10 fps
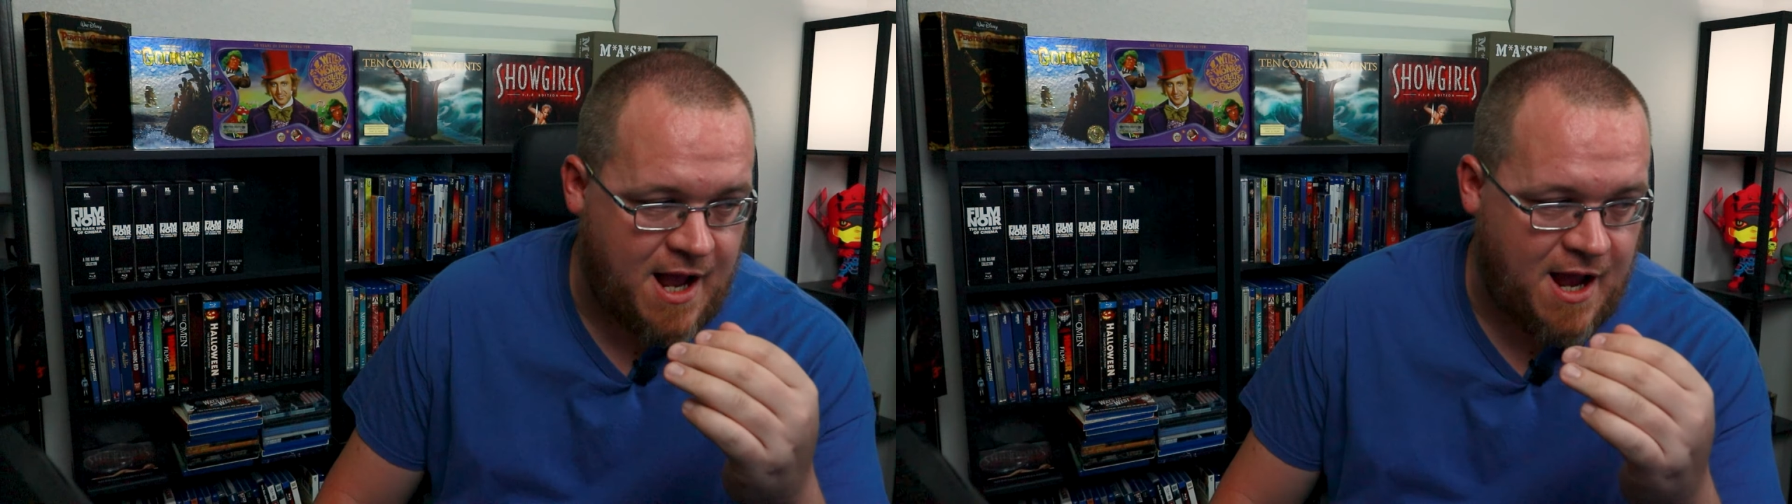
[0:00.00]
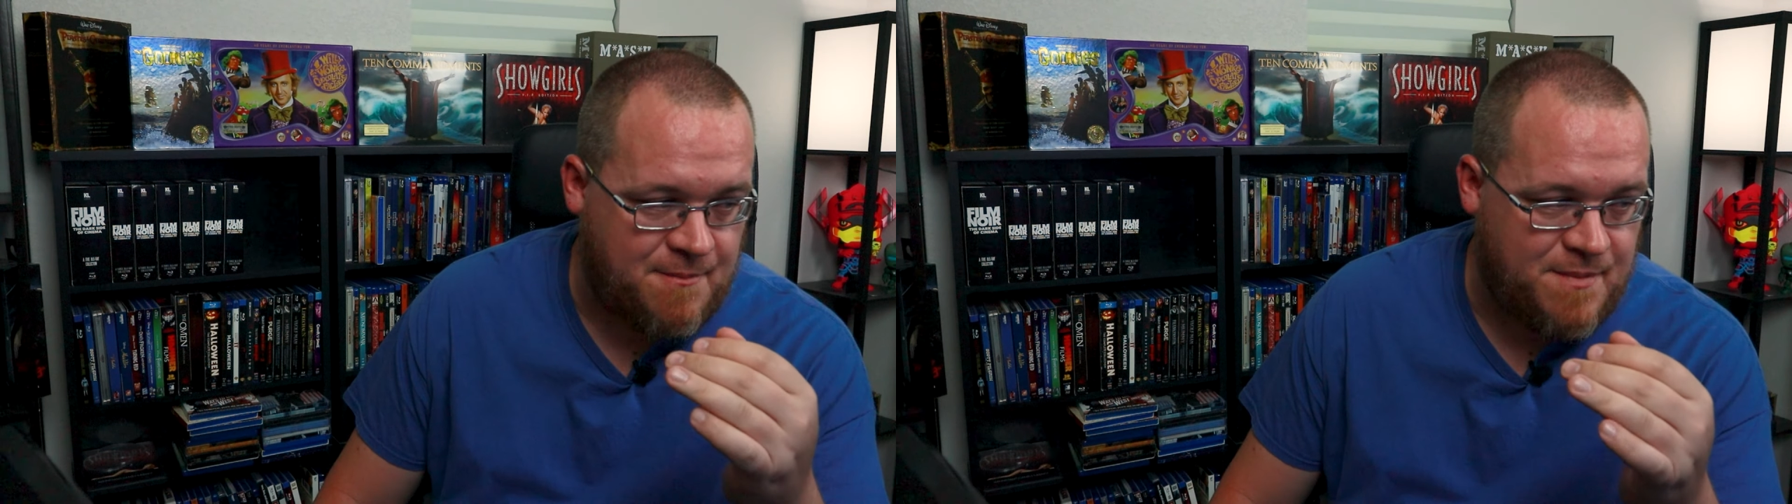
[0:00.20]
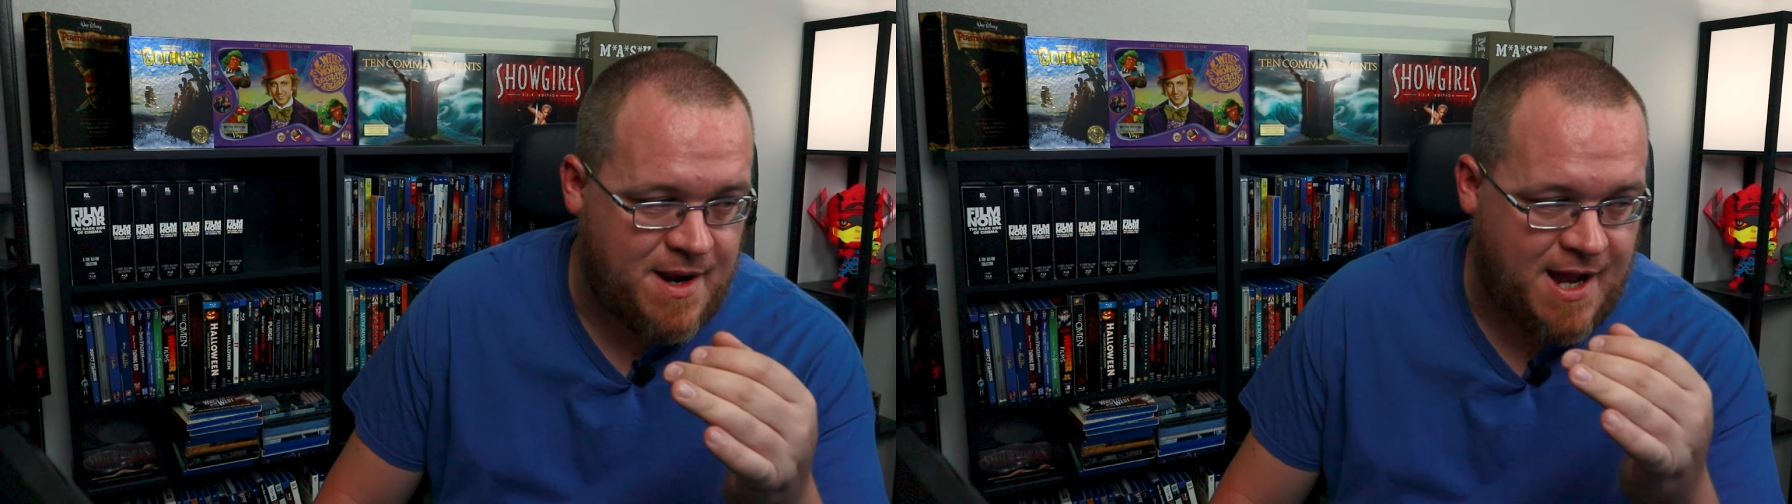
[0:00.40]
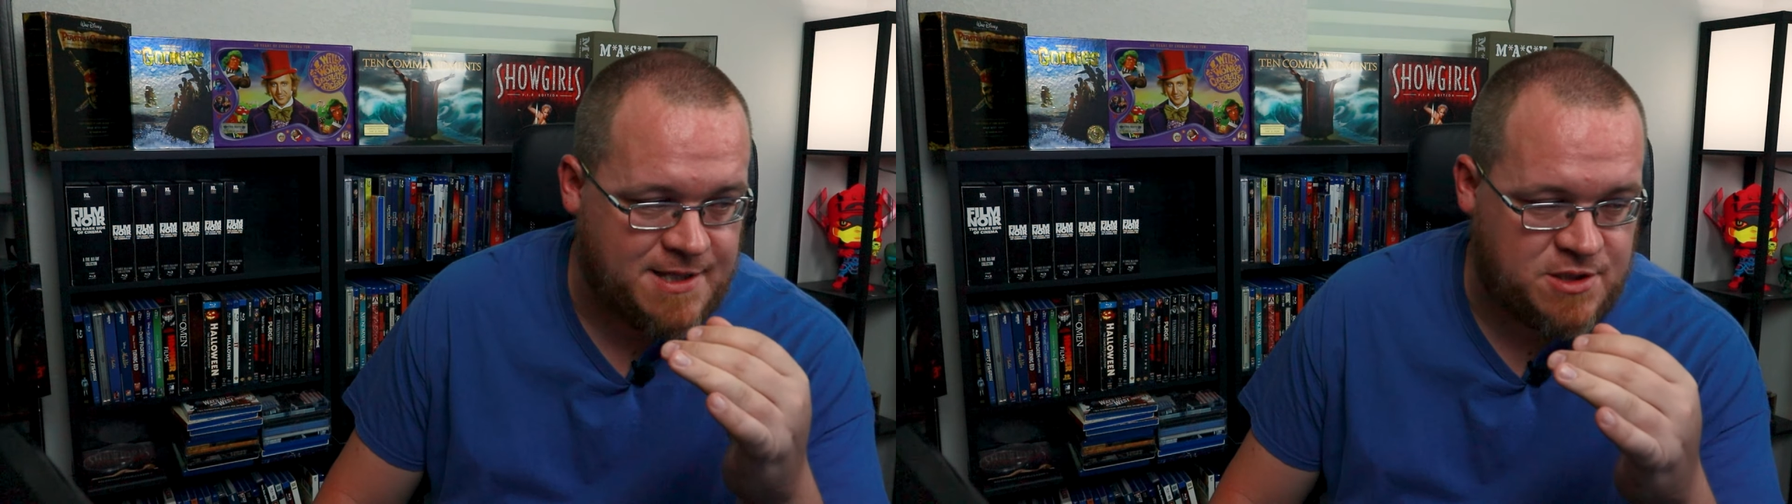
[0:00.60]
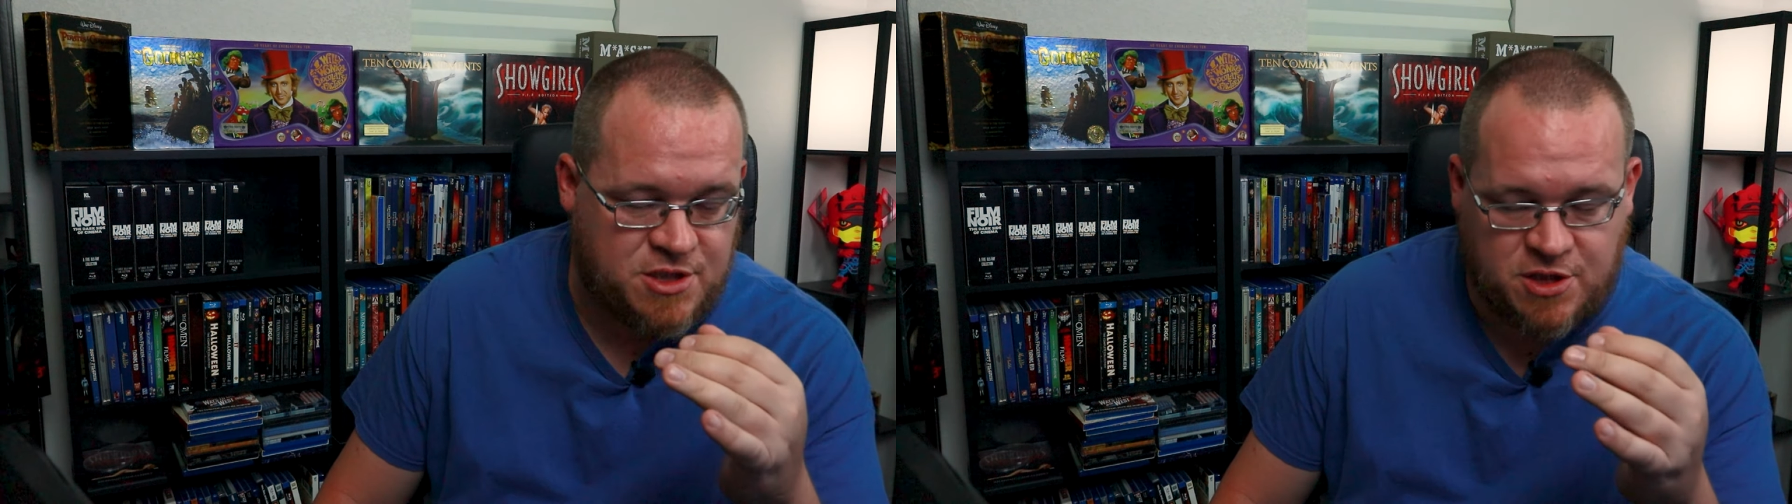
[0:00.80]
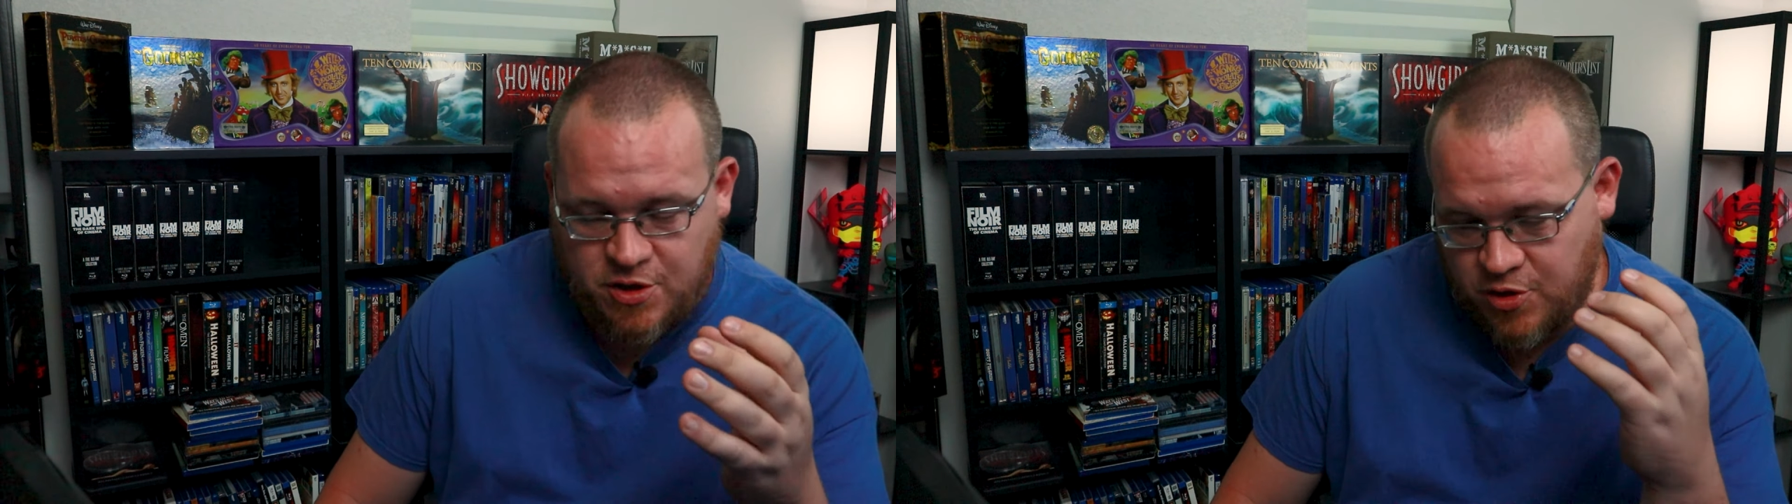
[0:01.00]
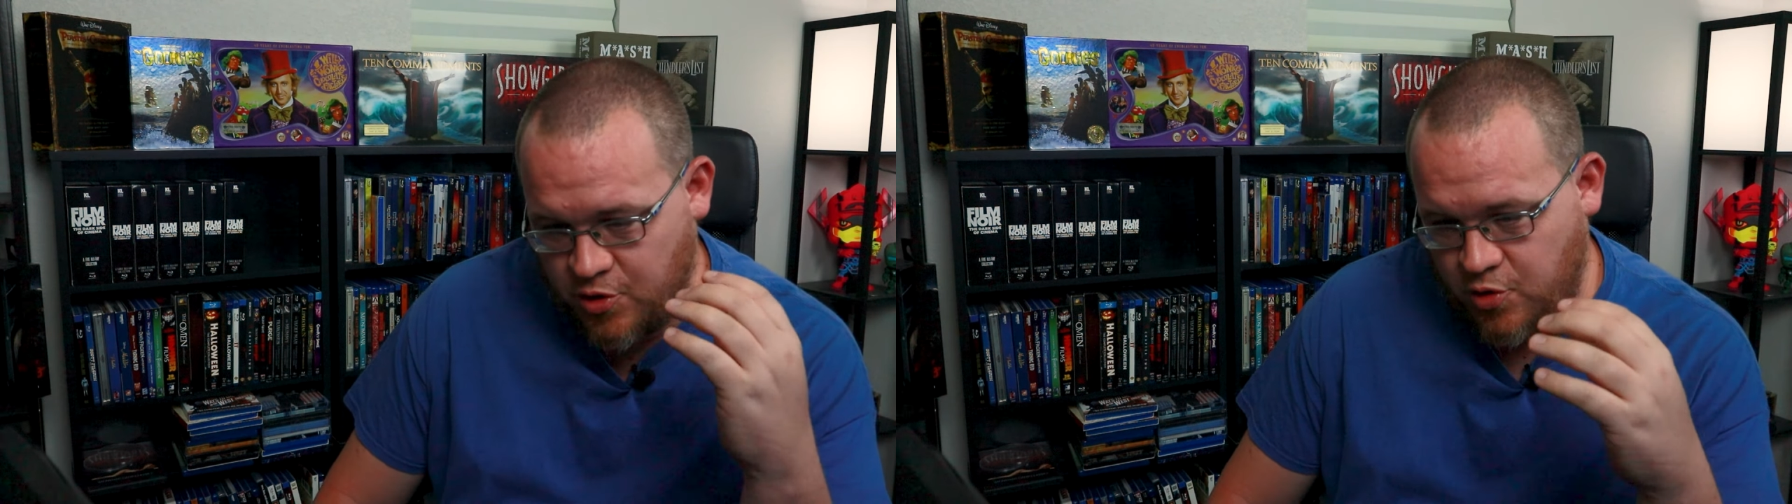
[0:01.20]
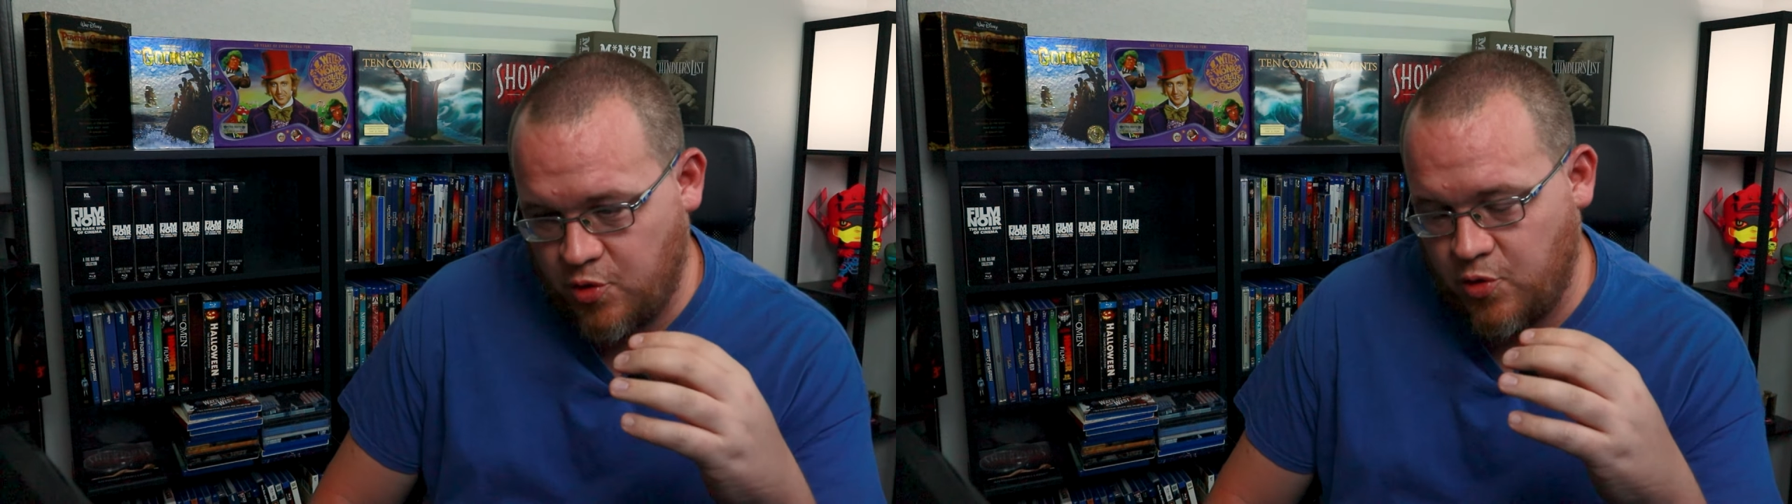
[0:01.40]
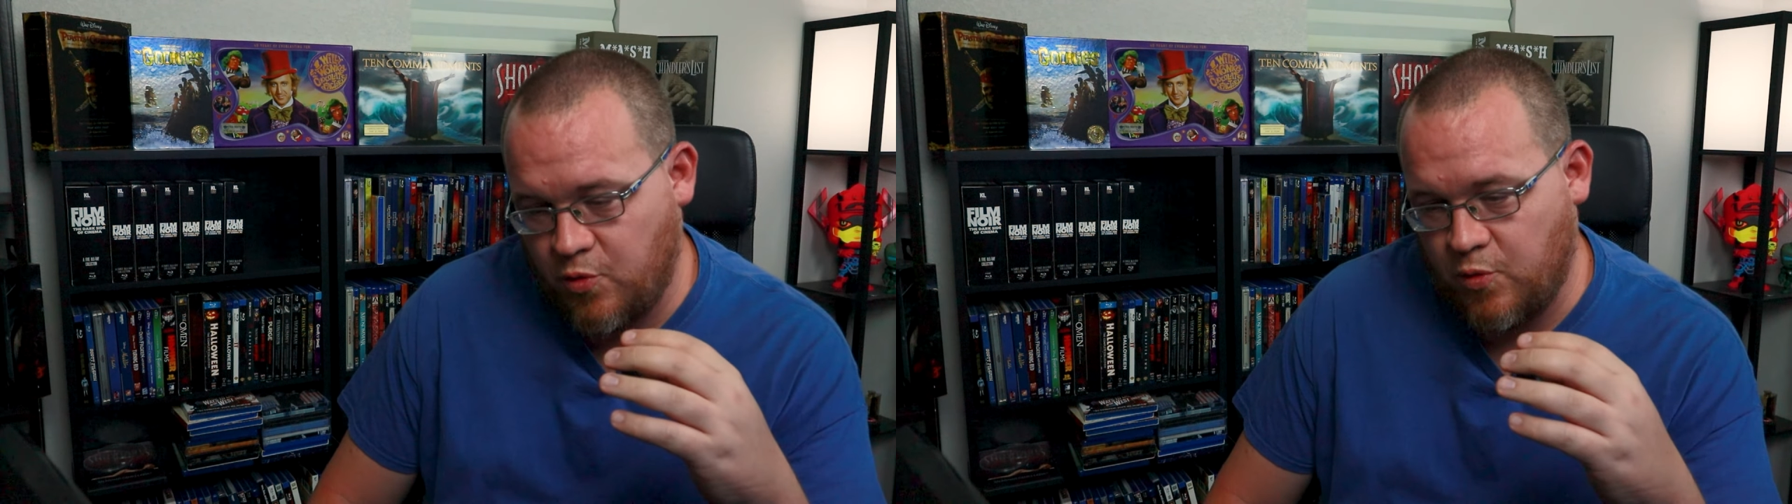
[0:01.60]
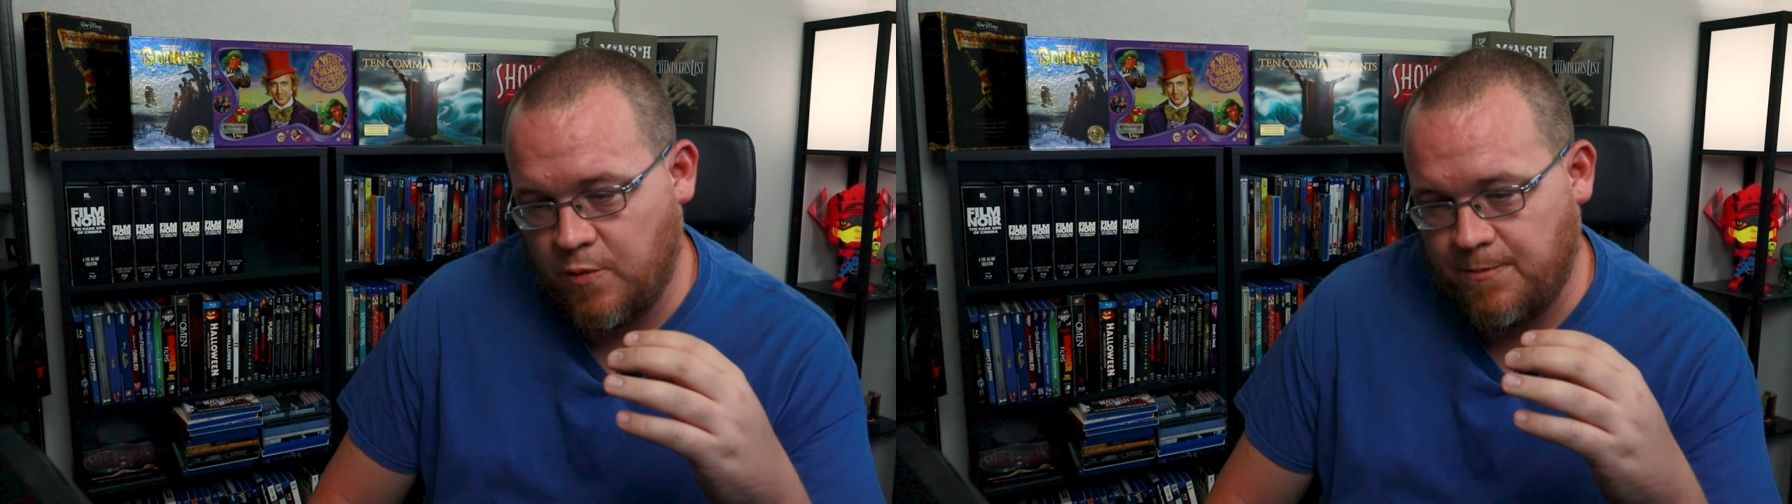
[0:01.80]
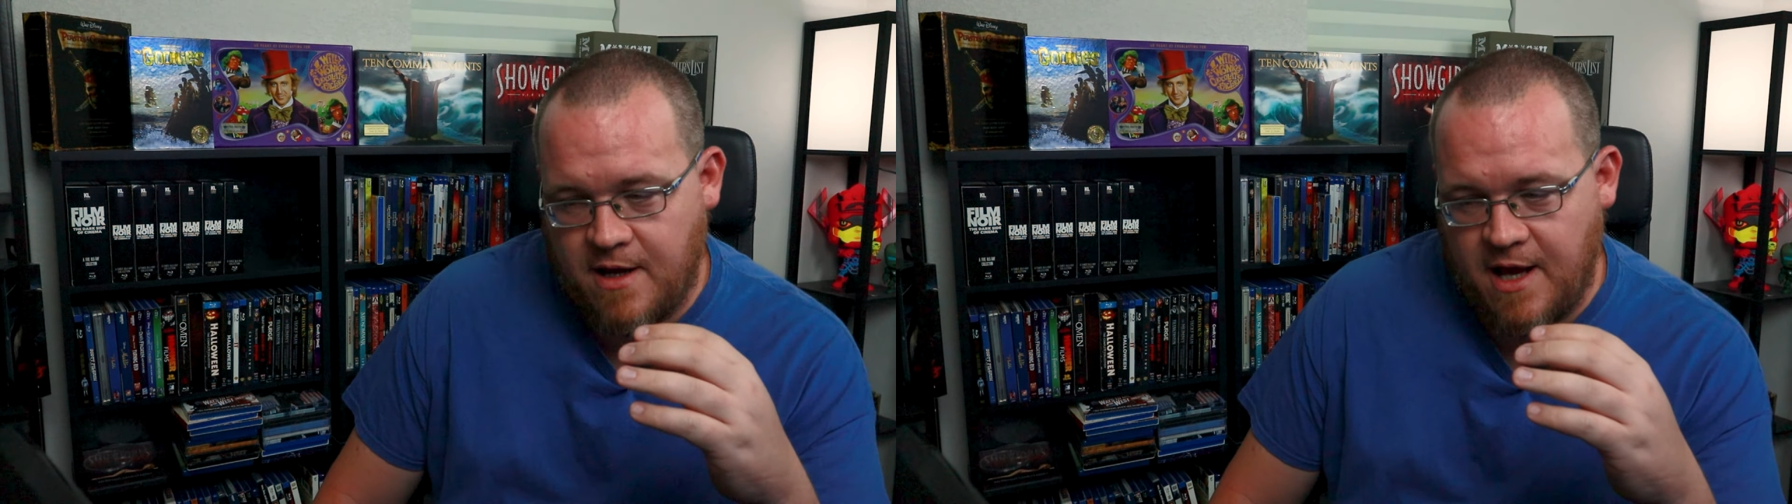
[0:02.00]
I'm not too